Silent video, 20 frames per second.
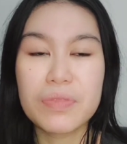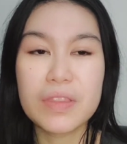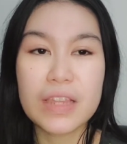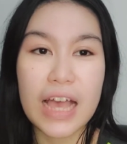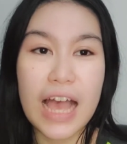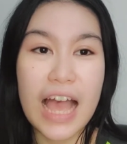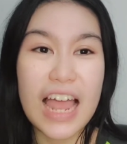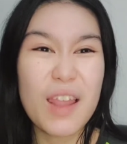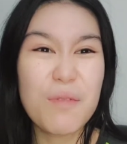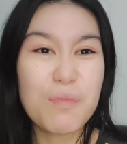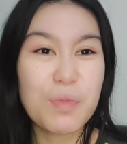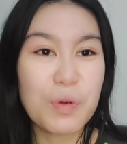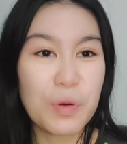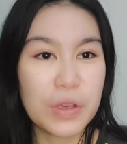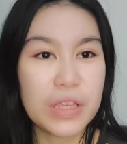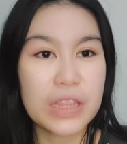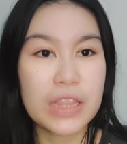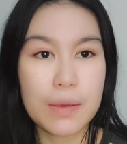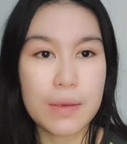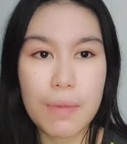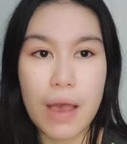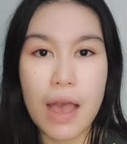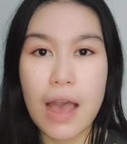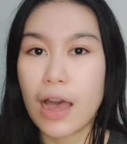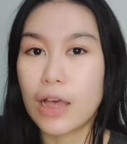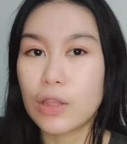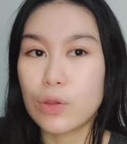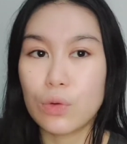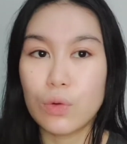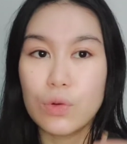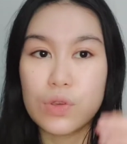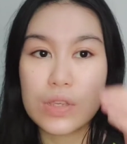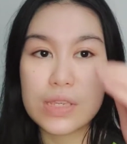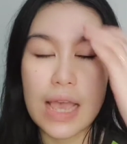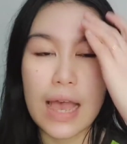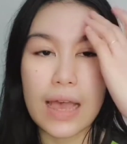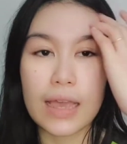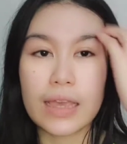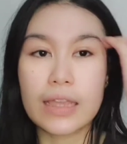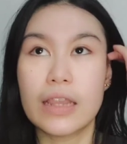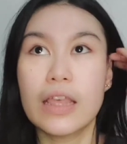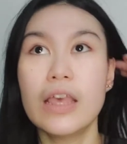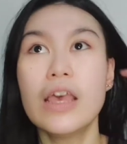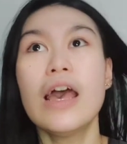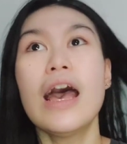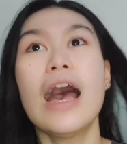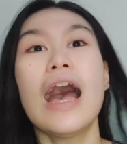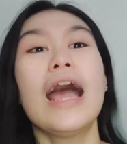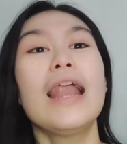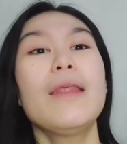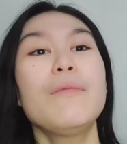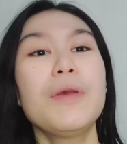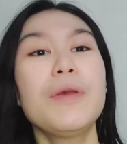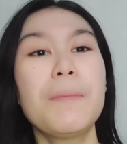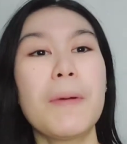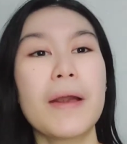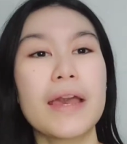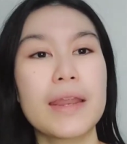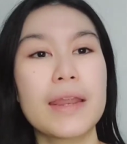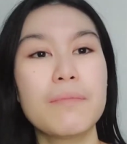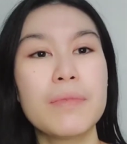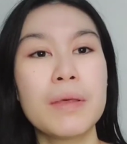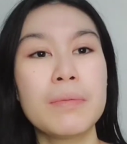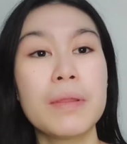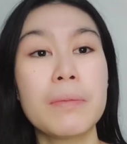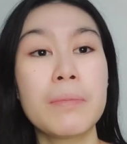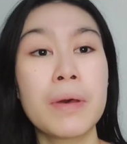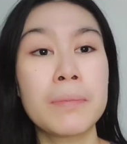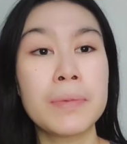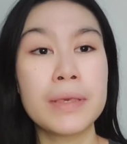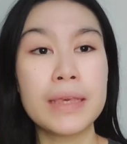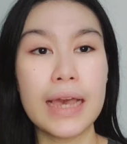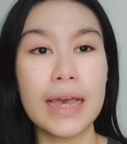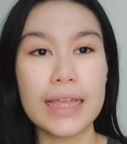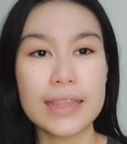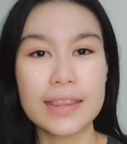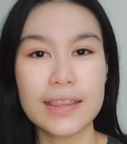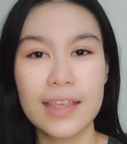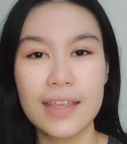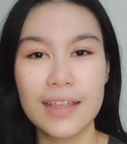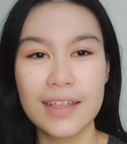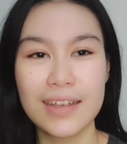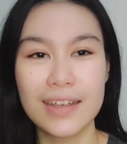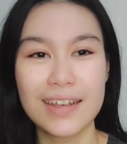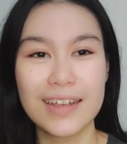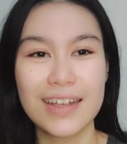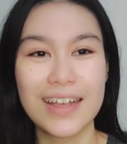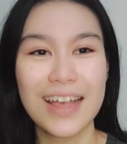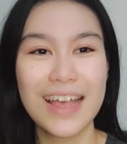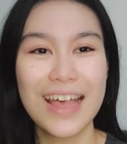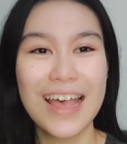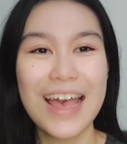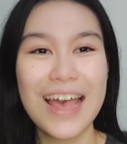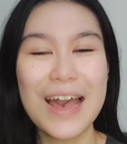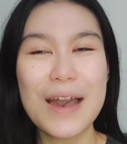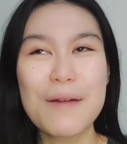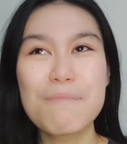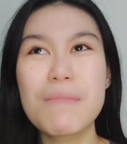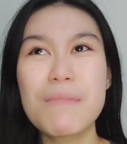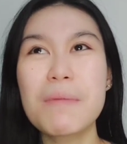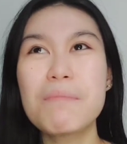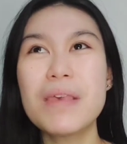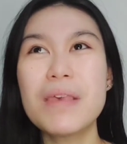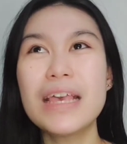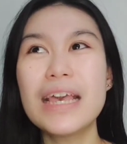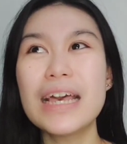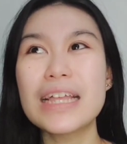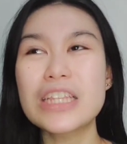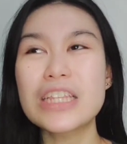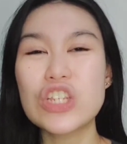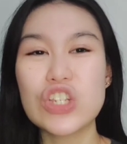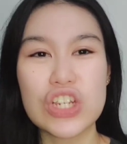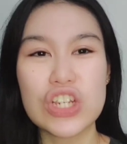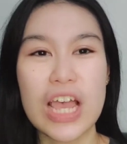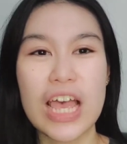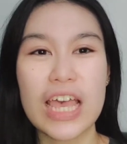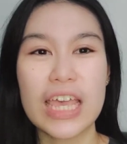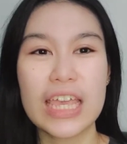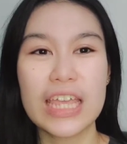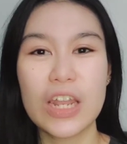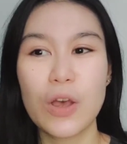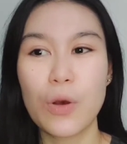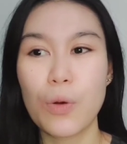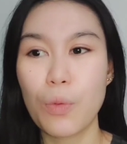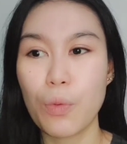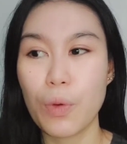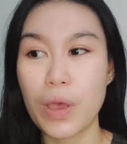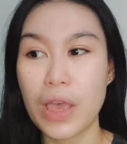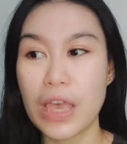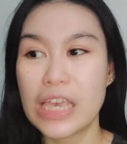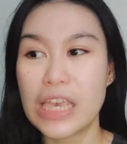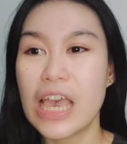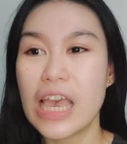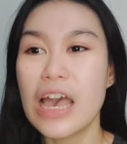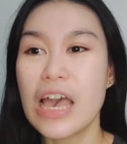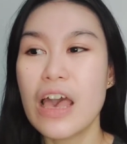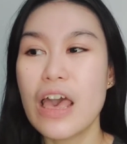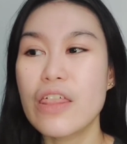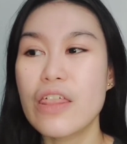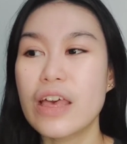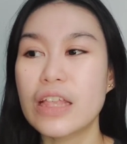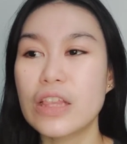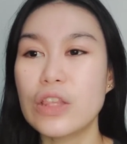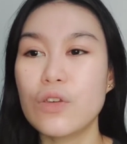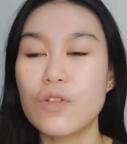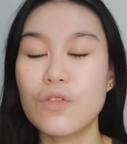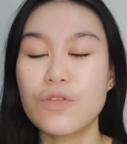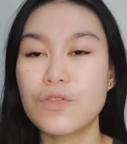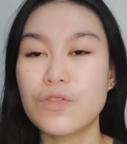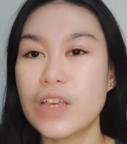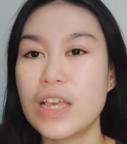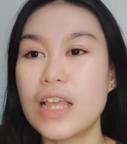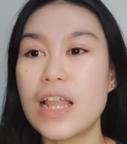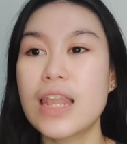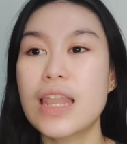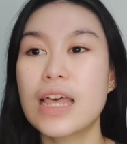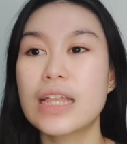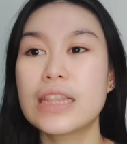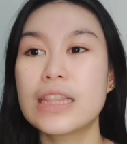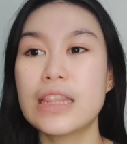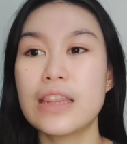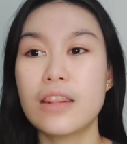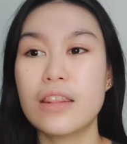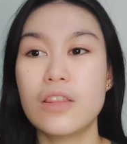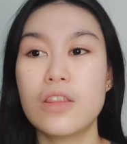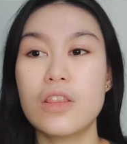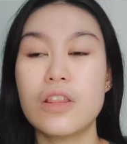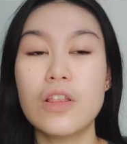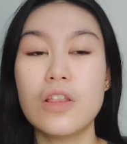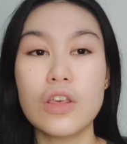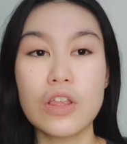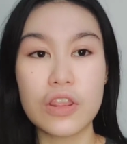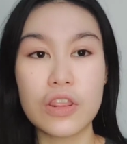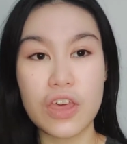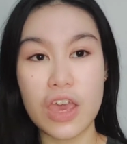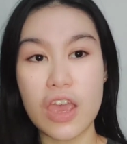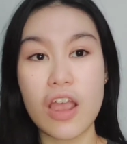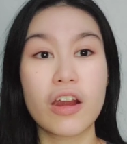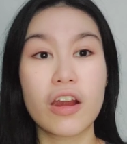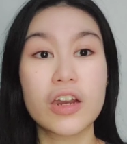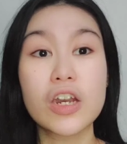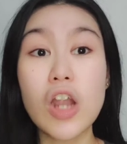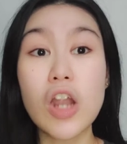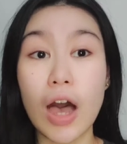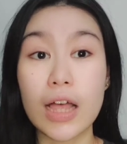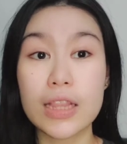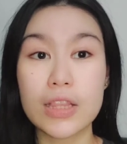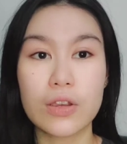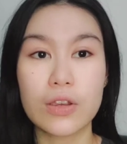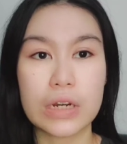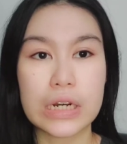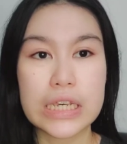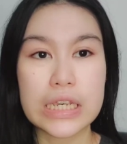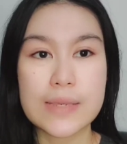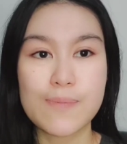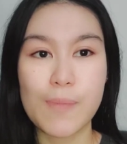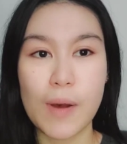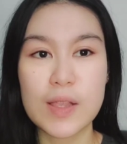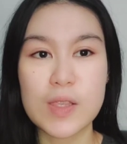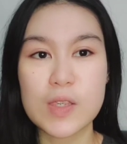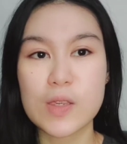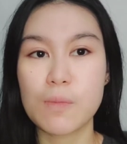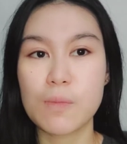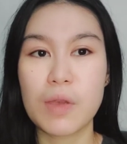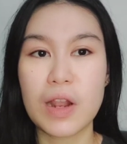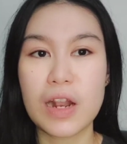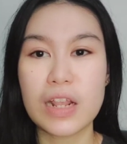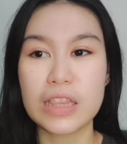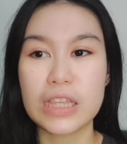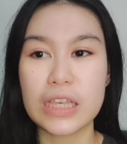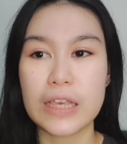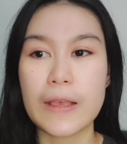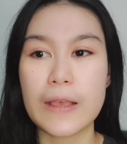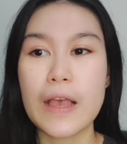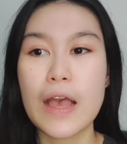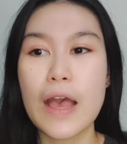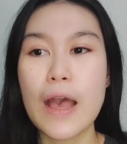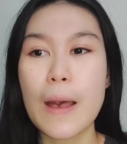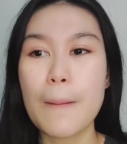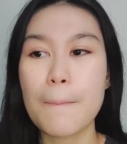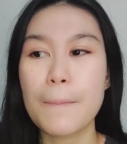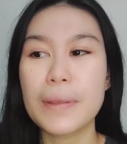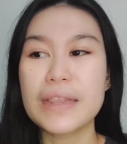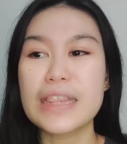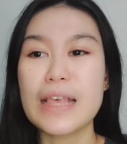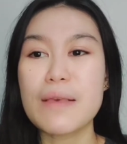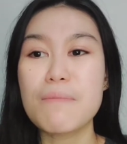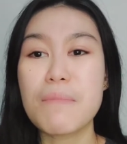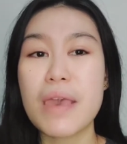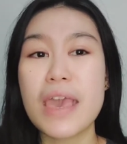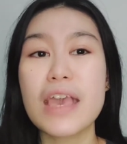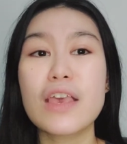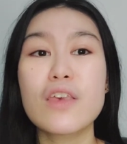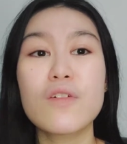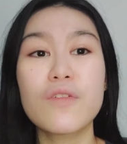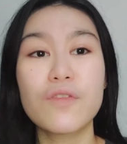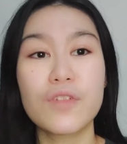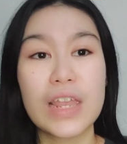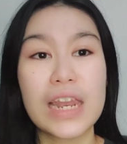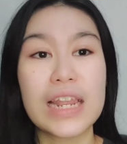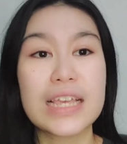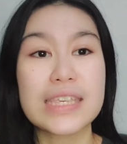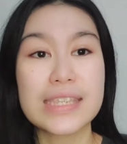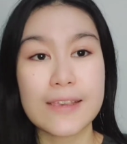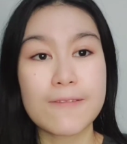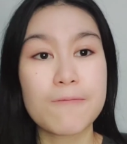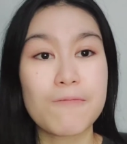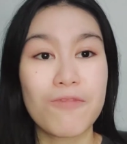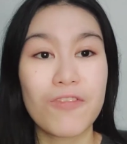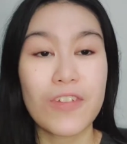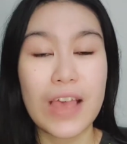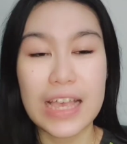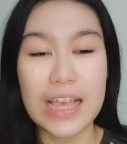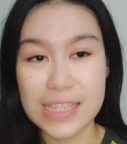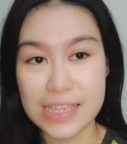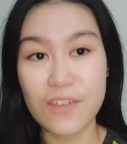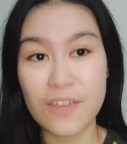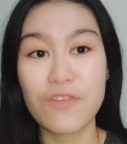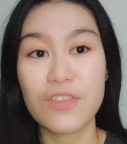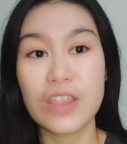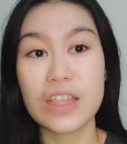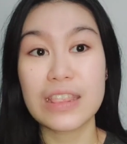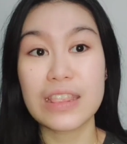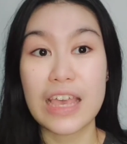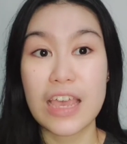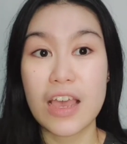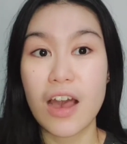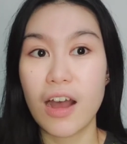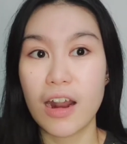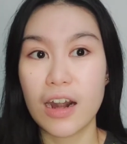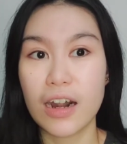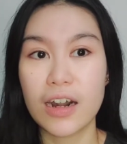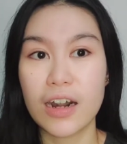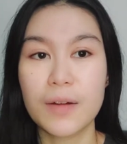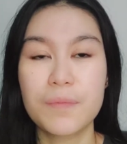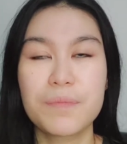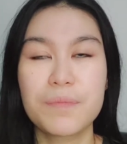alam kong hindi makakatulong sa akin. Alam mo yung pakiramdam na mabigat? Mabigat siya in a way that you feel that they are not your responsibility. But they make you feel as if that they are.